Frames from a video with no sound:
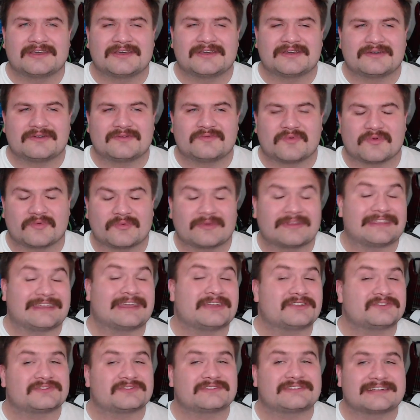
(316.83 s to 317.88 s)
were really
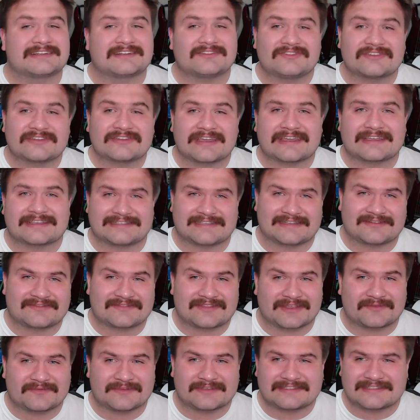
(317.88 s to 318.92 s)
interesting to look at, because I don't
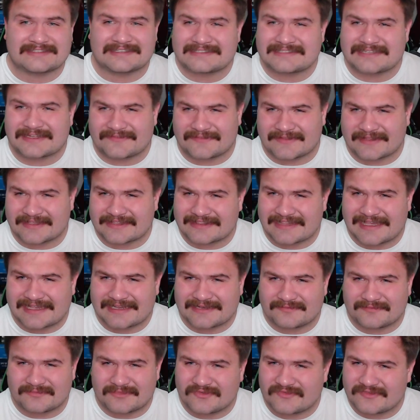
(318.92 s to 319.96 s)
think we see stuff like that
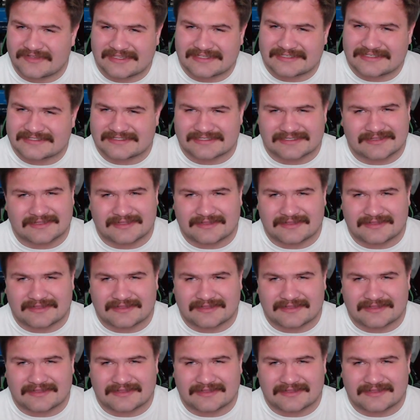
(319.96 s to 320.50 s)
in movies.